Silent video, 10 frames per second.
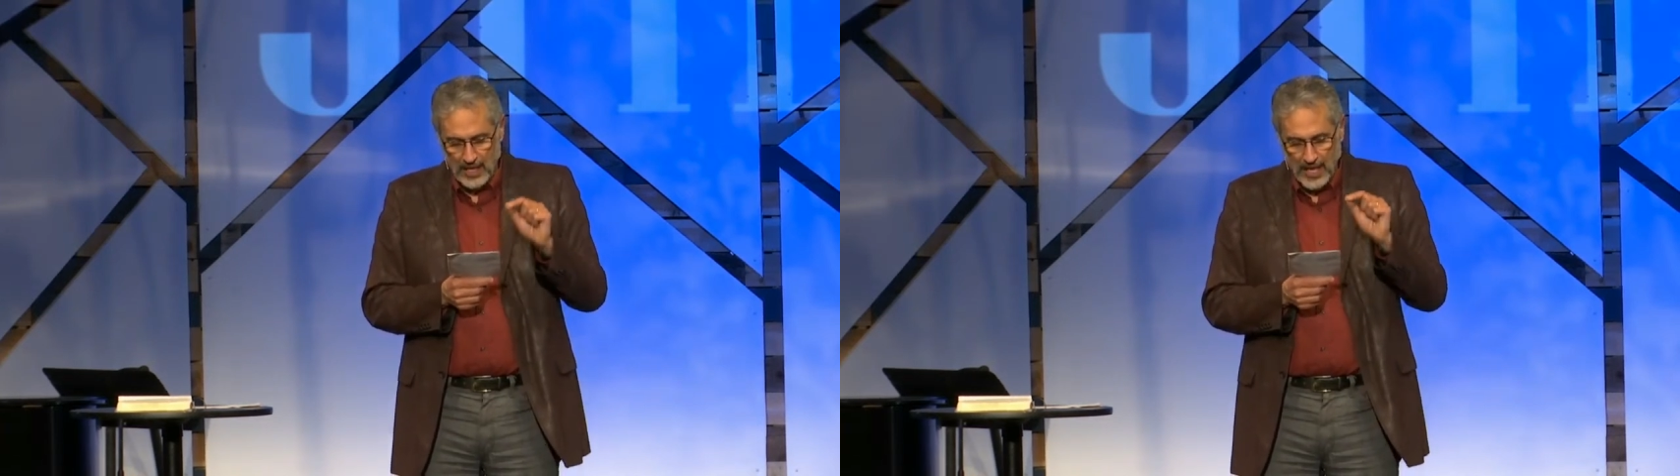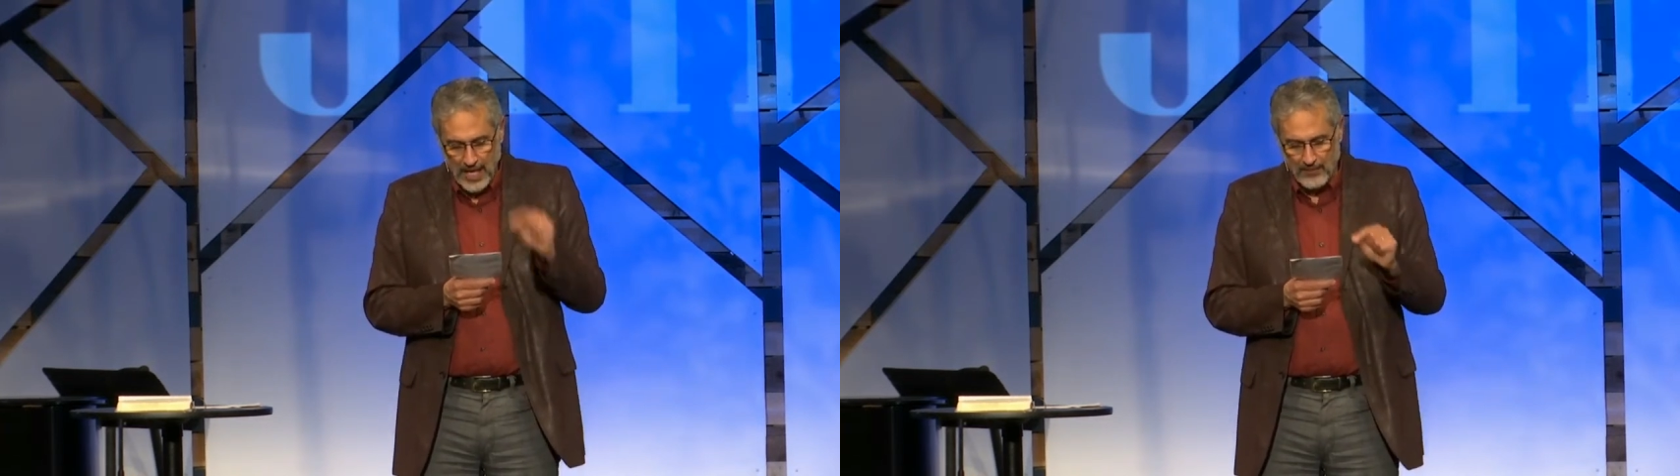
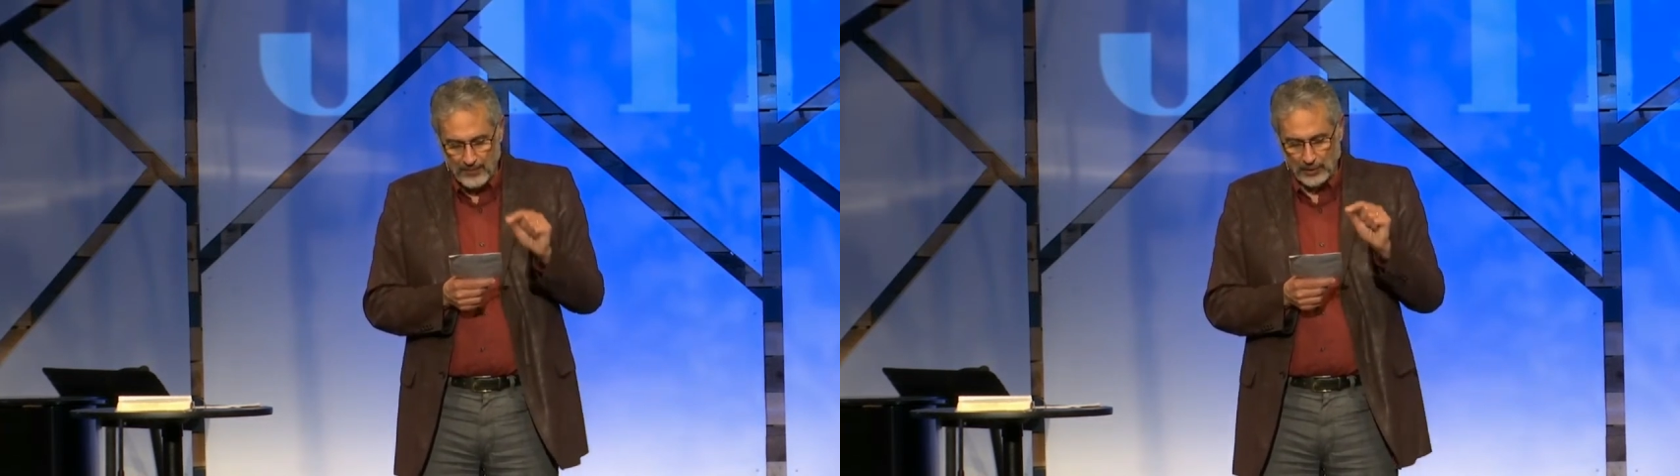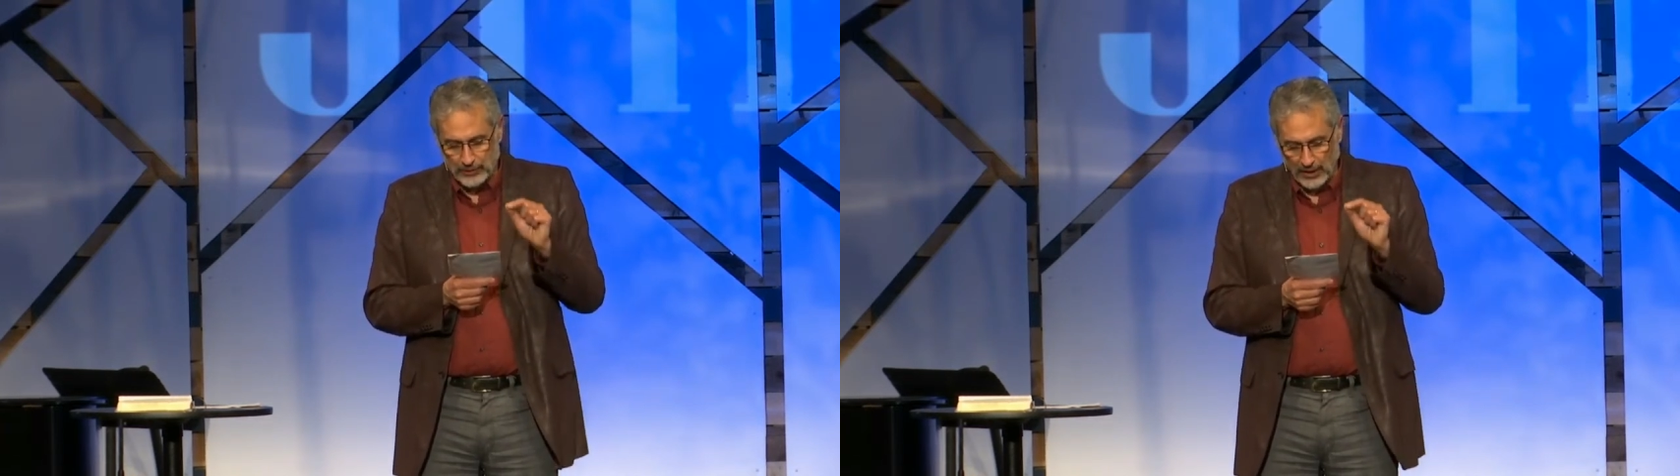him
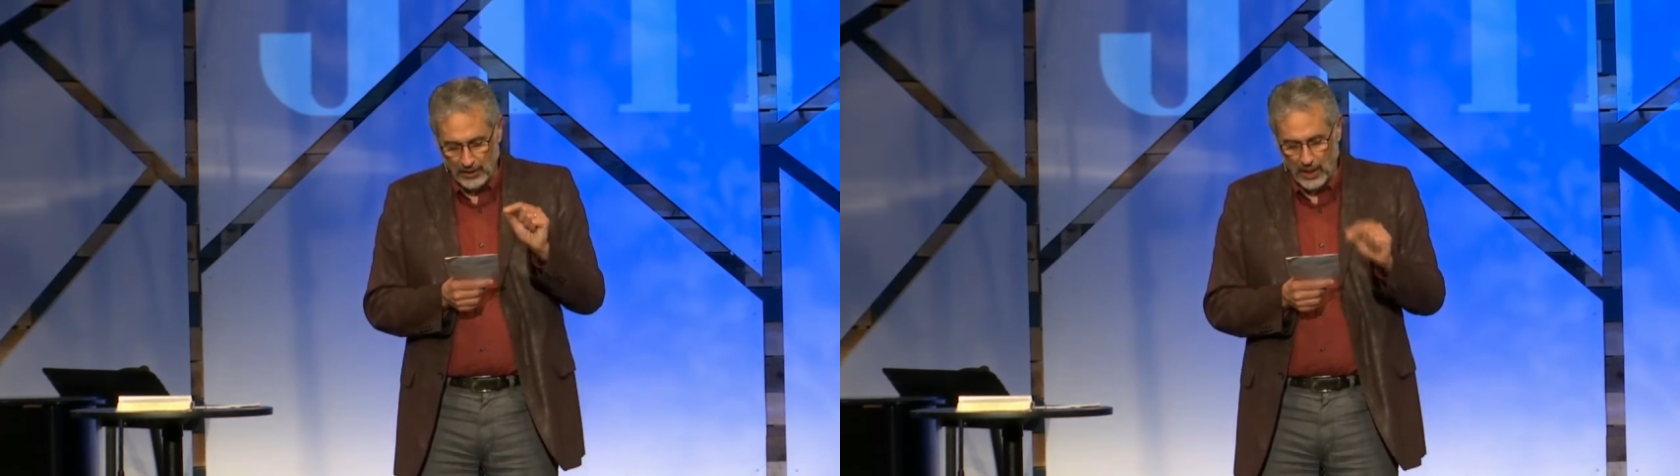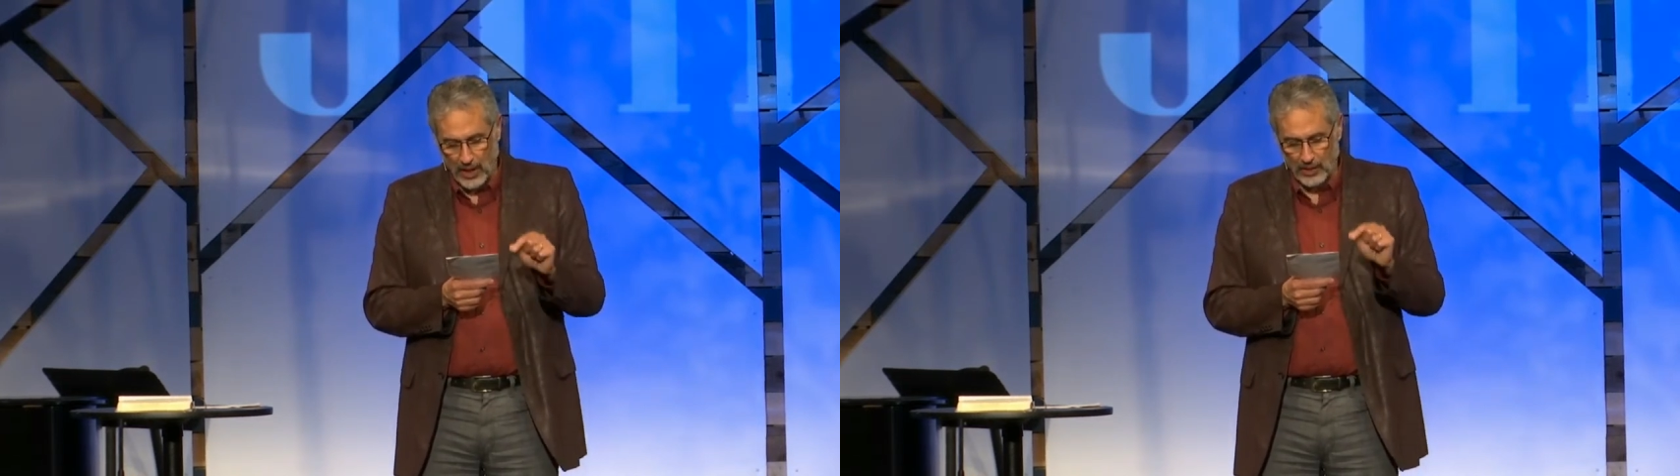you
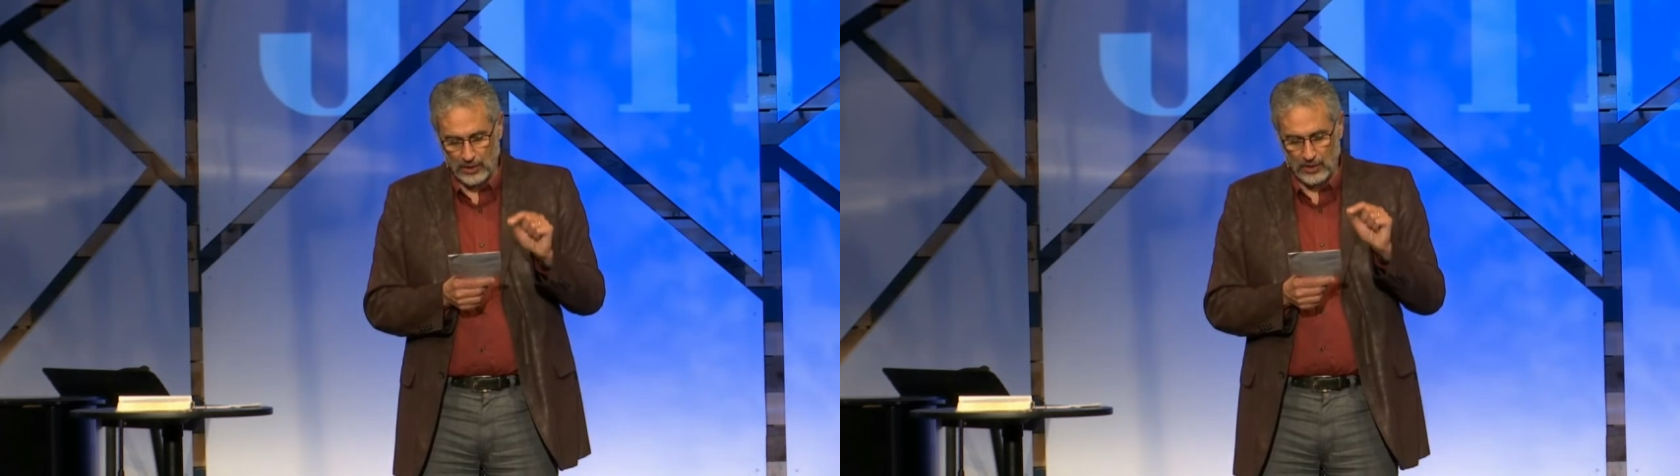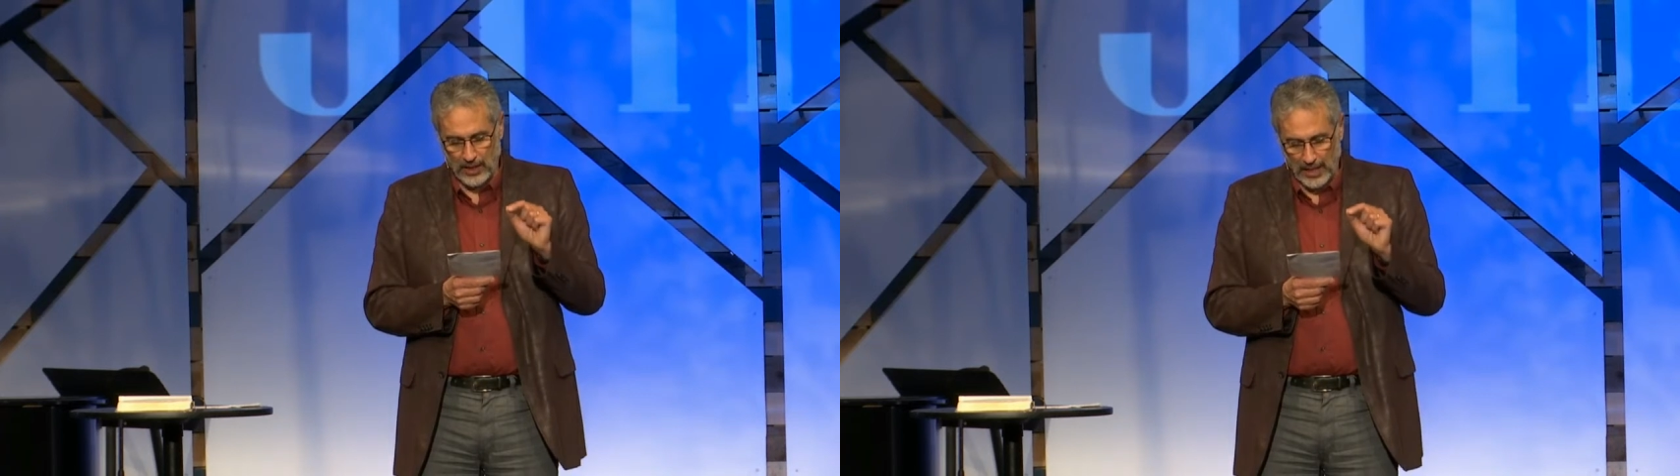shall
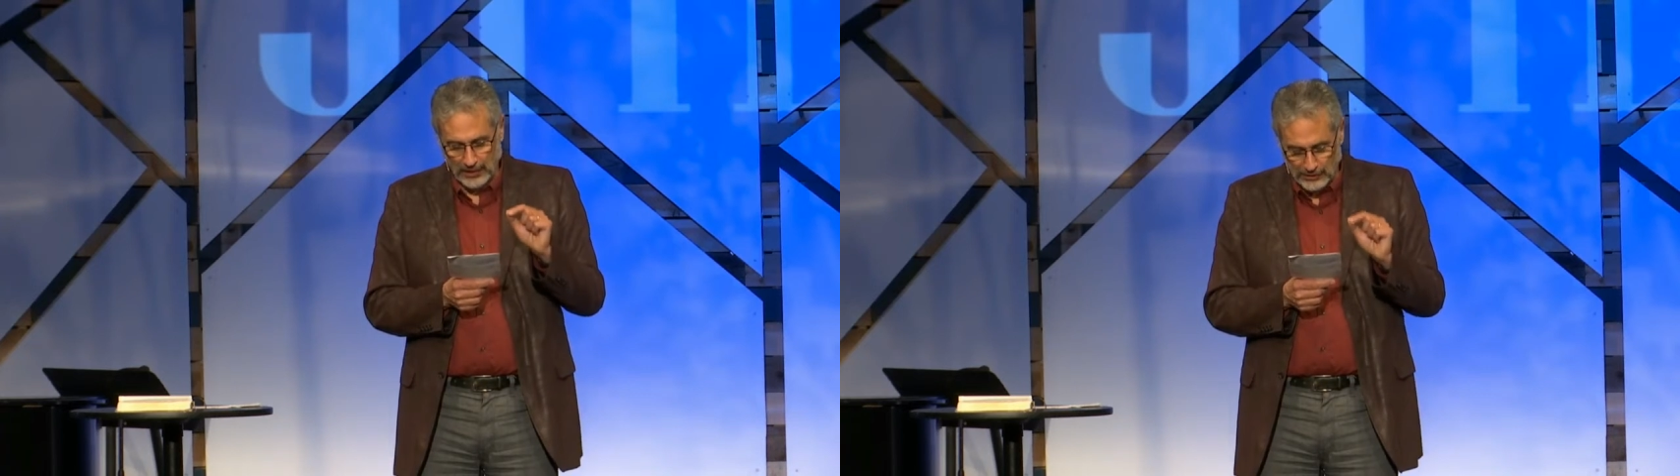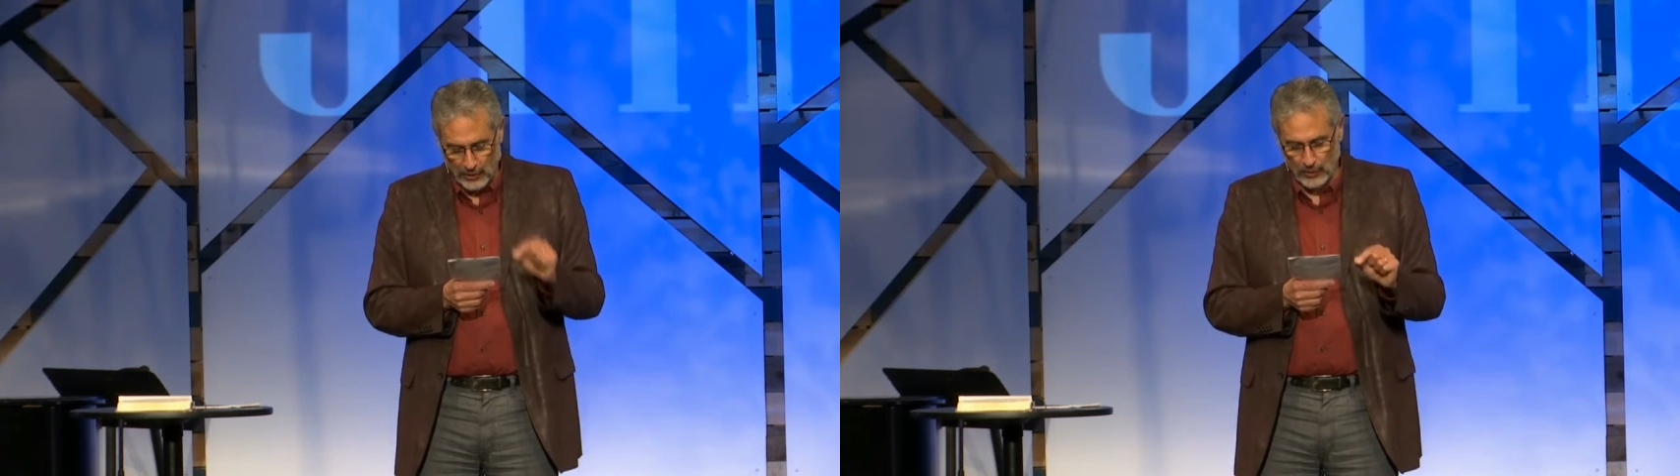honor
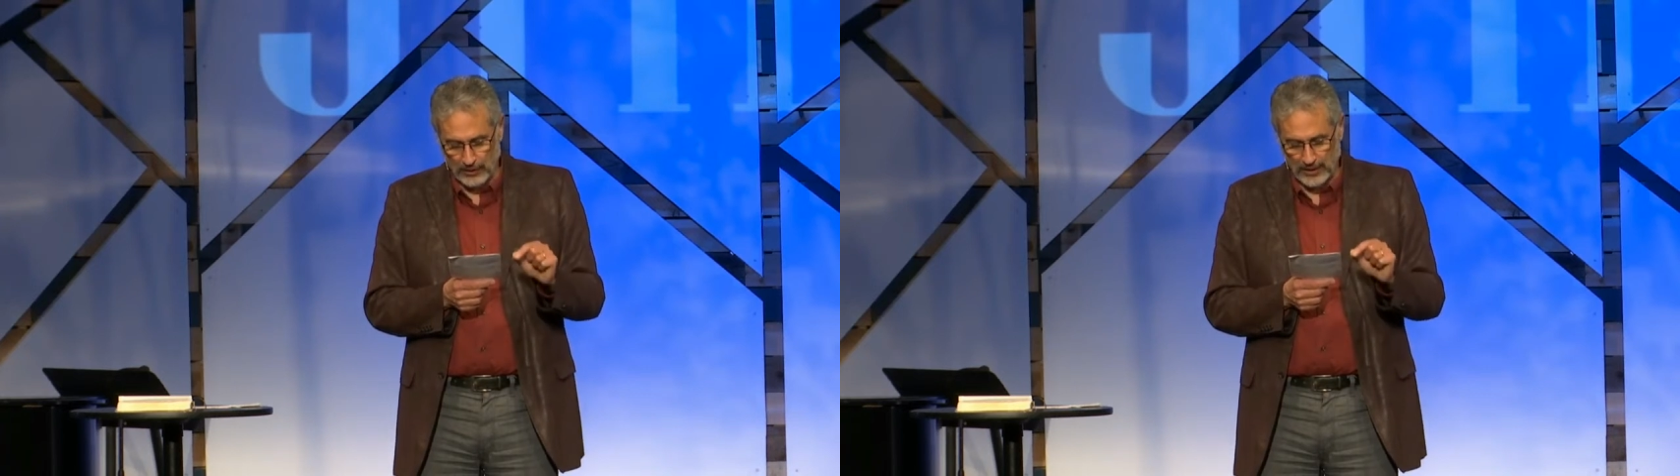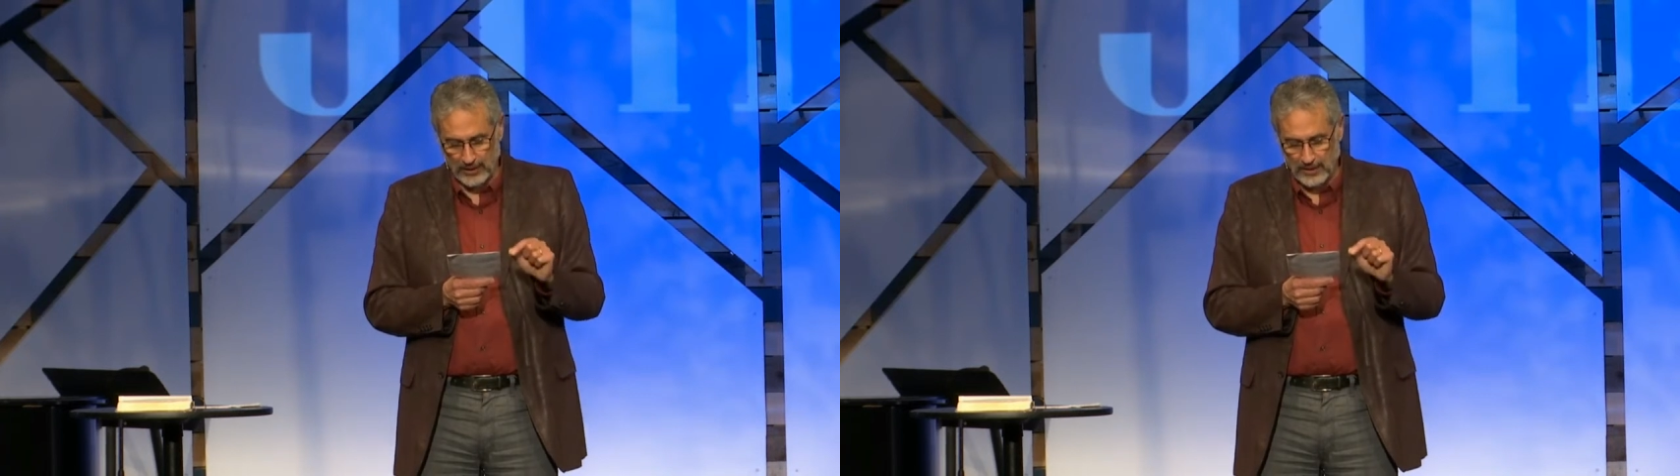as
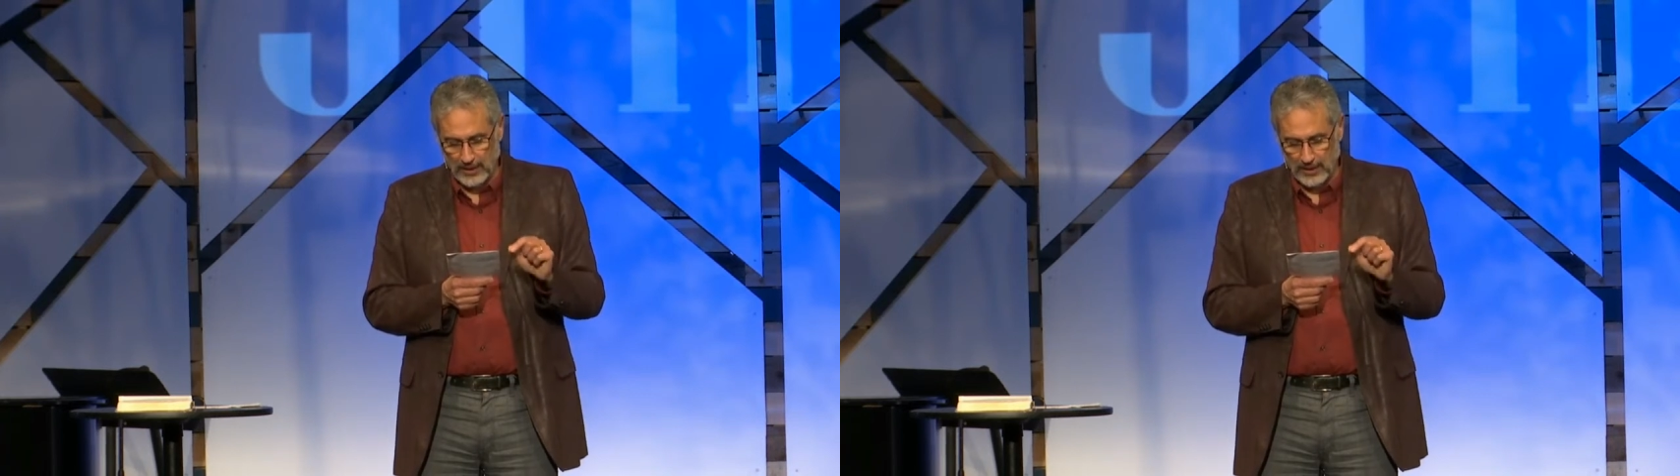holy.